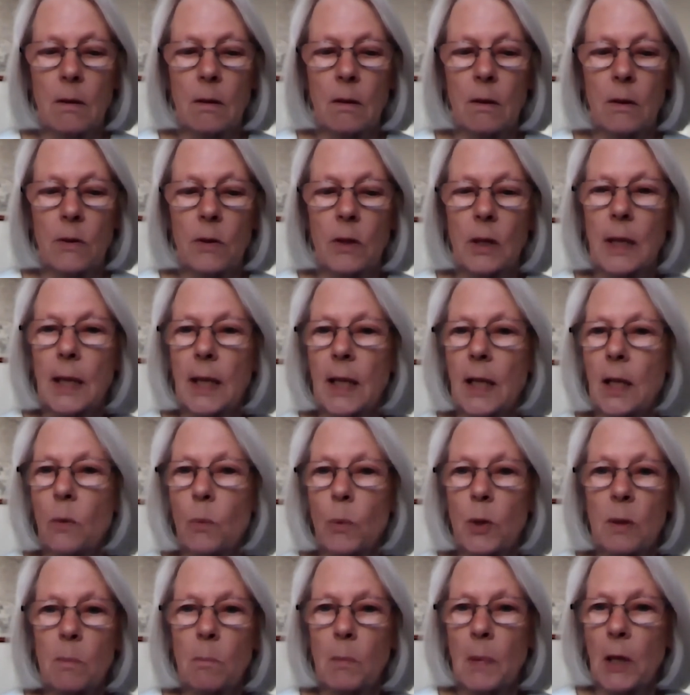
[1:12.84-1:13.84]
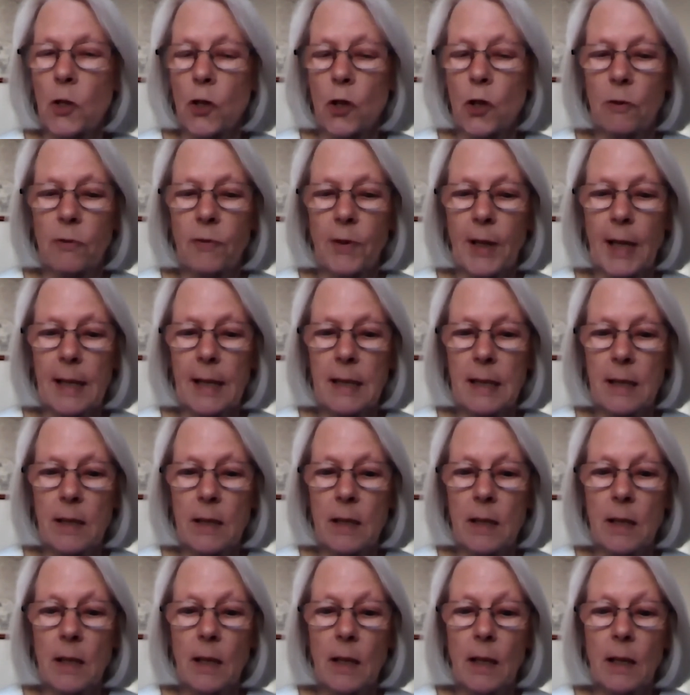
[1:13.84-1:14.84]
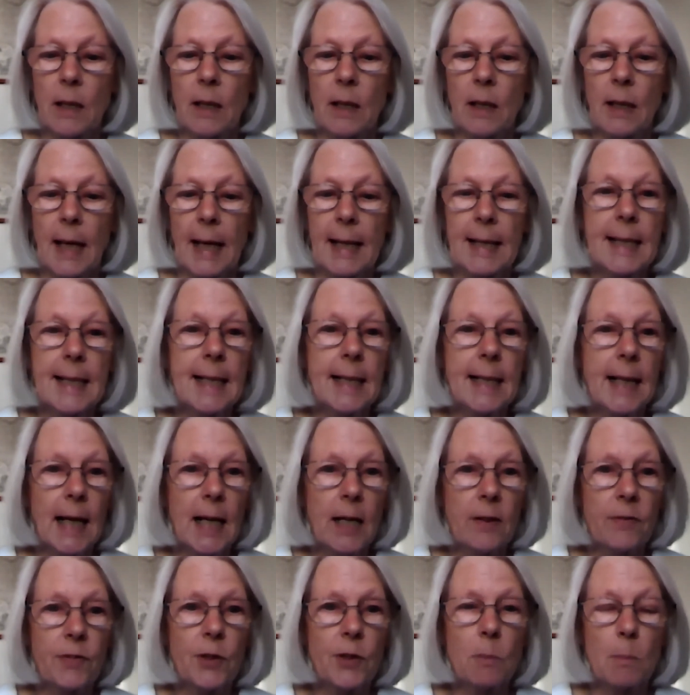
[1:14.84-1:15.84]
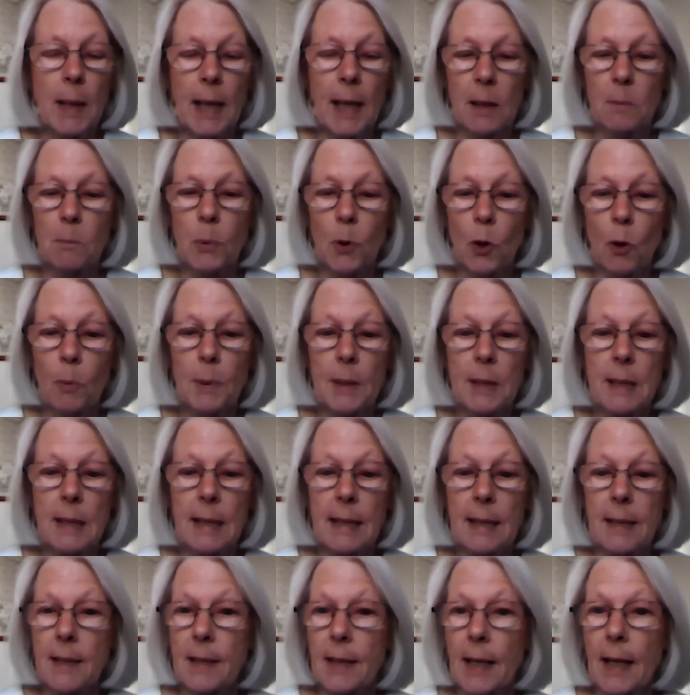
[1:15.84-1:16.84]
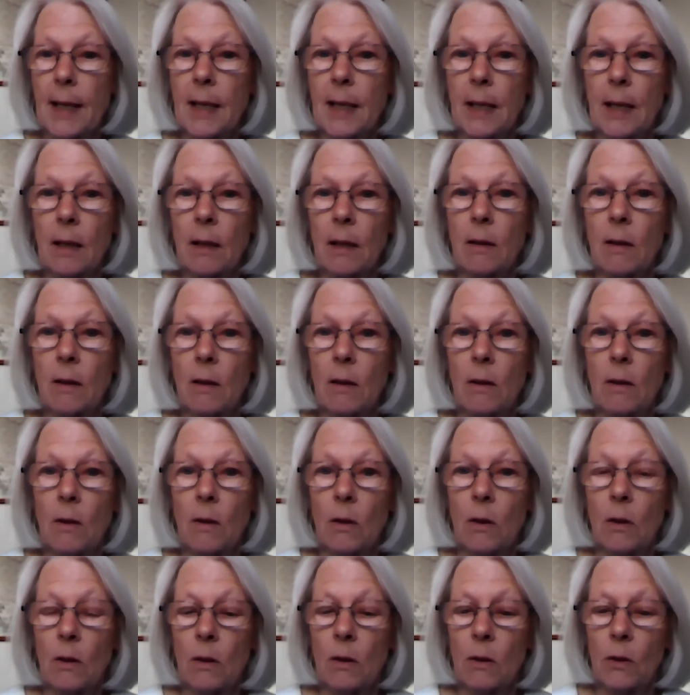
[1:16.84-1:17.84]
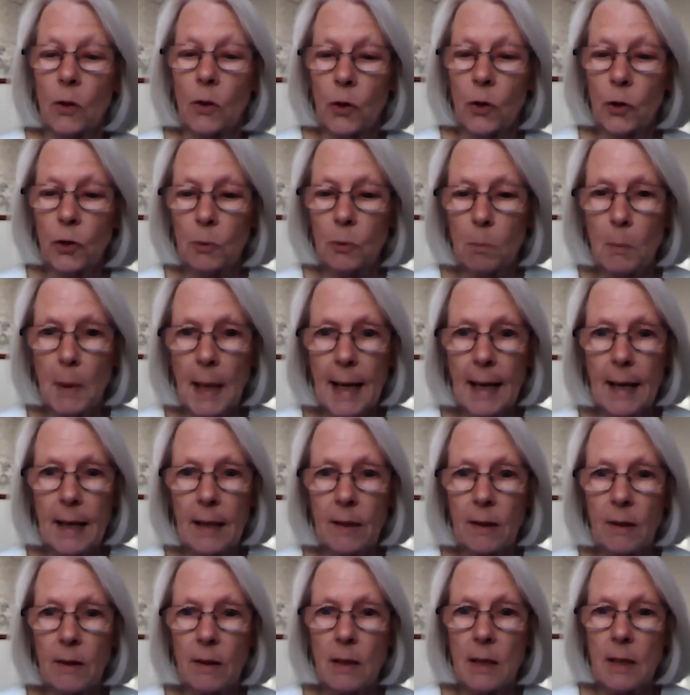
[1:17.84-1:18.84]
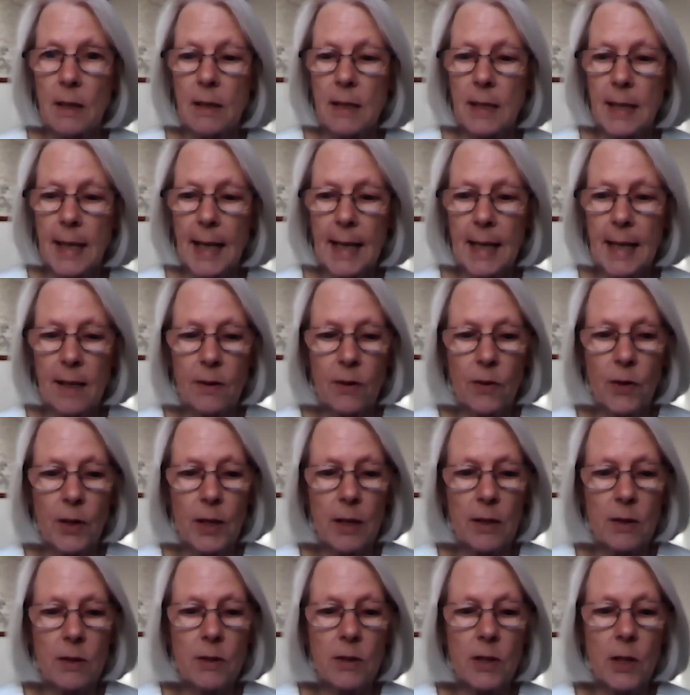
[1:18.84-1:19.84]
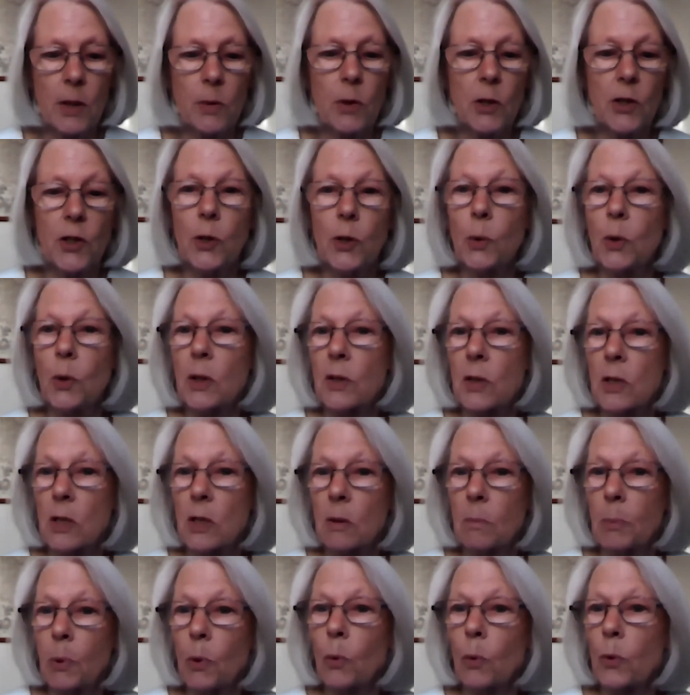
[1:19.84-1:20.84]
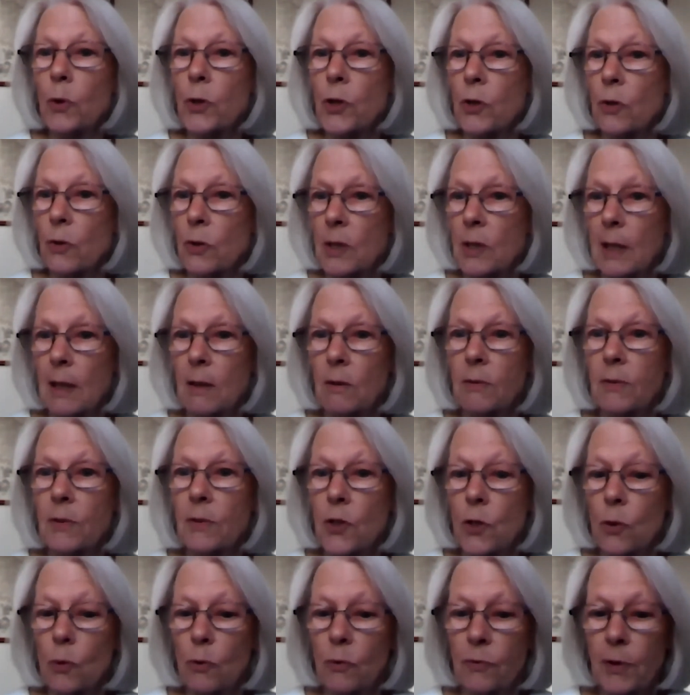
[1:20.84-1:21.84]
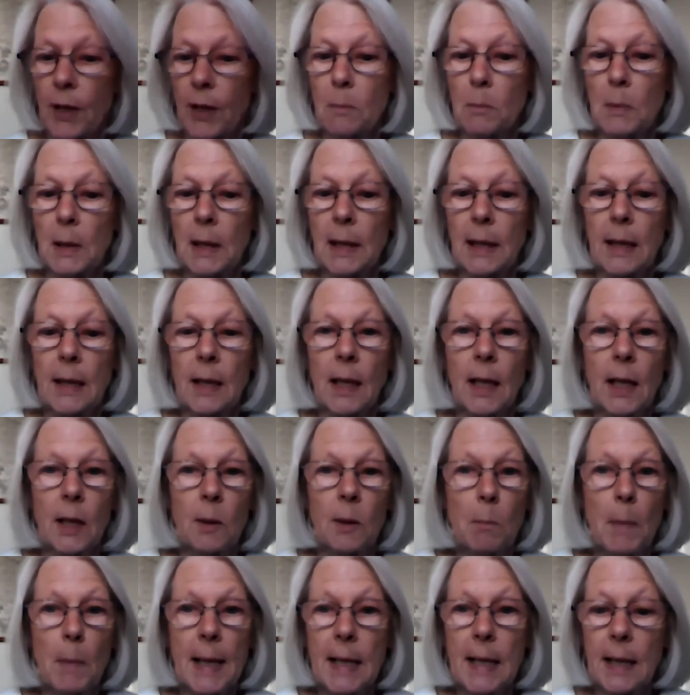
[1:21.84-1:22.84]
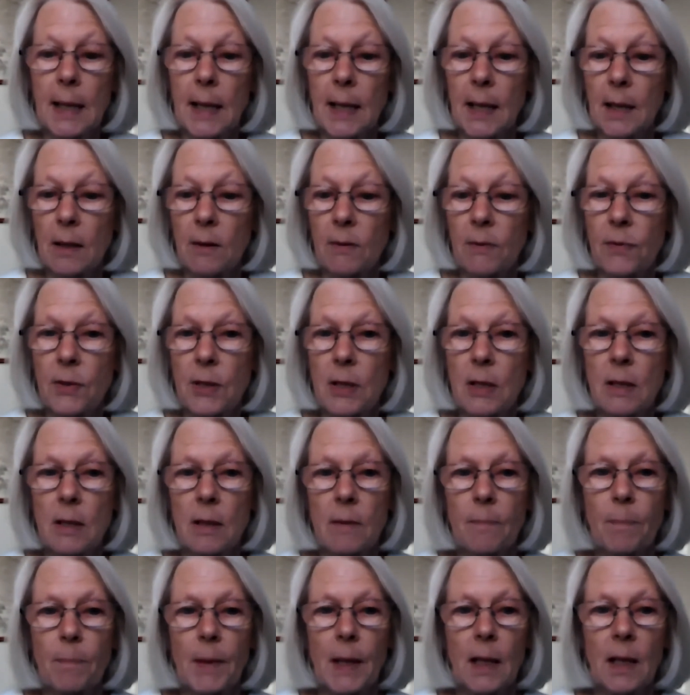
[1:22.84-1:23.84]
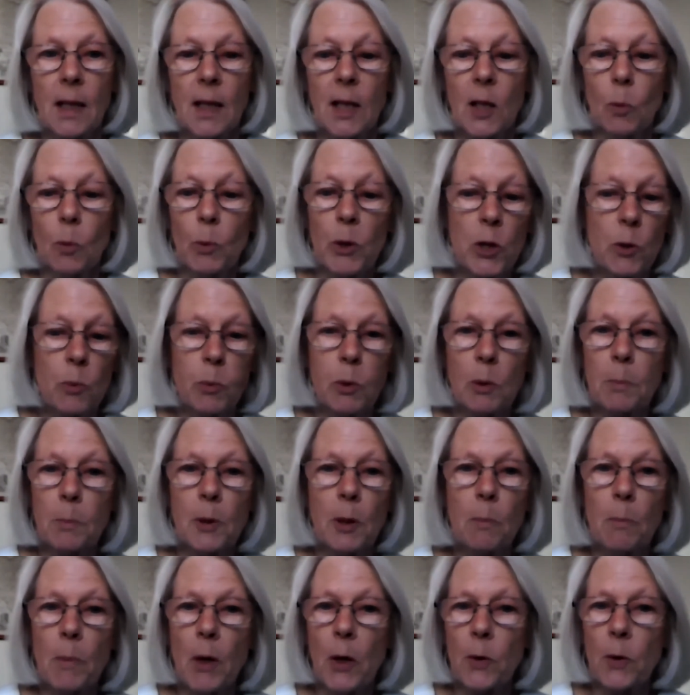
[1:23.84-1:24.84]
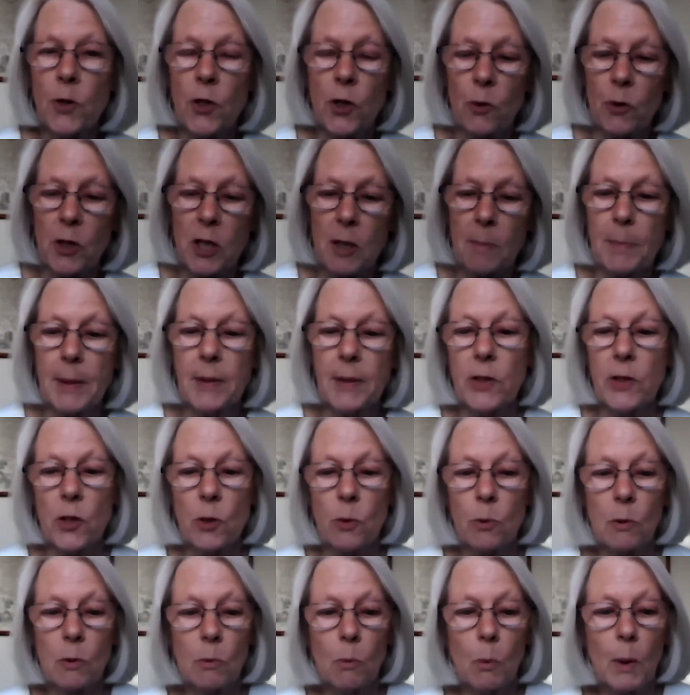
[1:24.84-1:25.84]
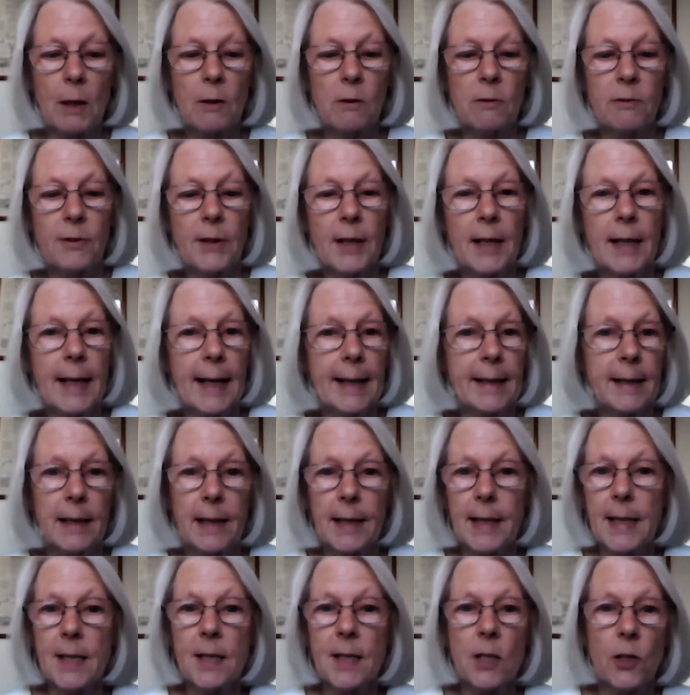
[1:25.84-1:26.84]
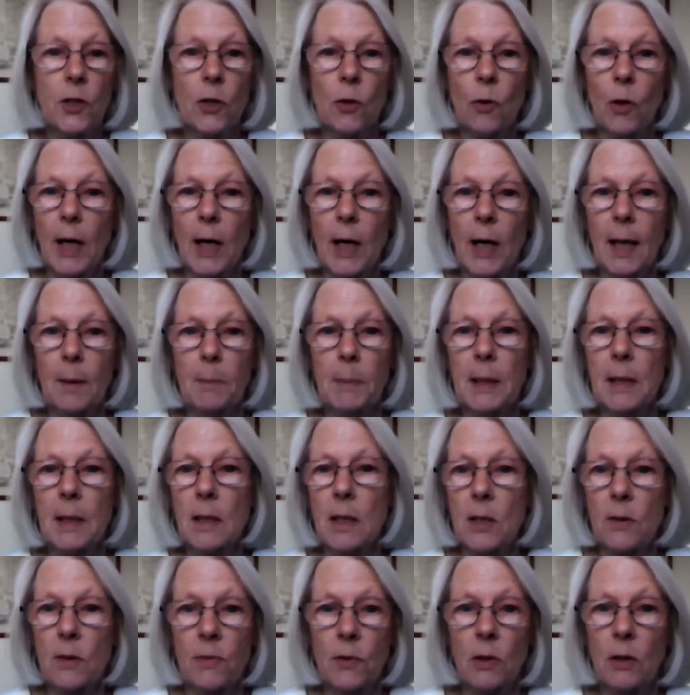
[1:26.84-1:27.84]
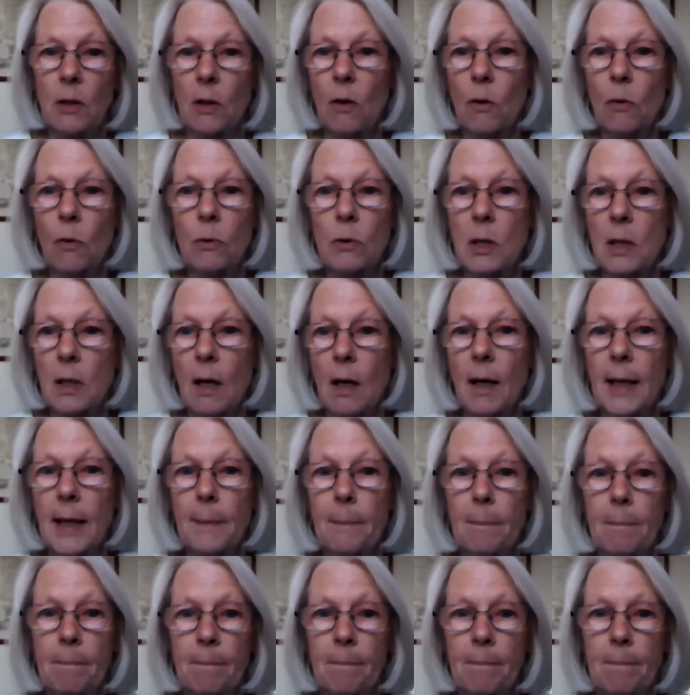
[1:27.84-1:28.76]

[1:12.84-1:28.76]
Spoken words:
The king was much affected, and he gave the man property, saying, "Good man, take this so that you can support yourself and your family and make gifts, which will promote your spiritual welfare and lead to your happiness for a long time."